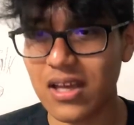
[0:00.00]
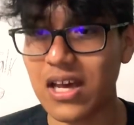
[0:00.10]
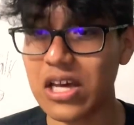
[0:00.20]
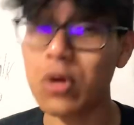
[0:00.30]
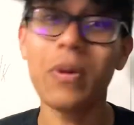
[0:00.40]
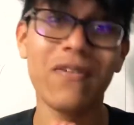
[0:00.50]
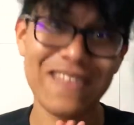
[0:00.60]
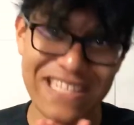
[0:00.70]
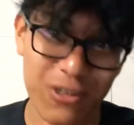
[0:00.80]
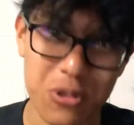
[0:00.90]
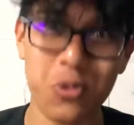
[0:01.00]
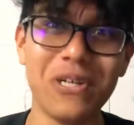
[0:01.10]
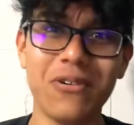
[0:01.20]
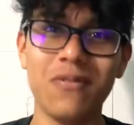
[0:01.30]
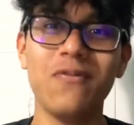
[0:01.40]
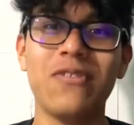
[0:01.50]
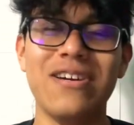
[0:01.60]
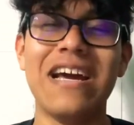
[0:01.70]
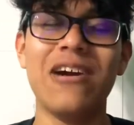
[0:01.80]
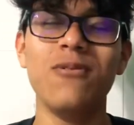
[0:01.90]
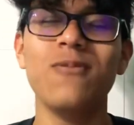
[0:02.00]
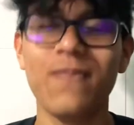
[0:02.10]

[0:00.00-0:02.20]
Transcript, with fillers: I hope everything goes well for now.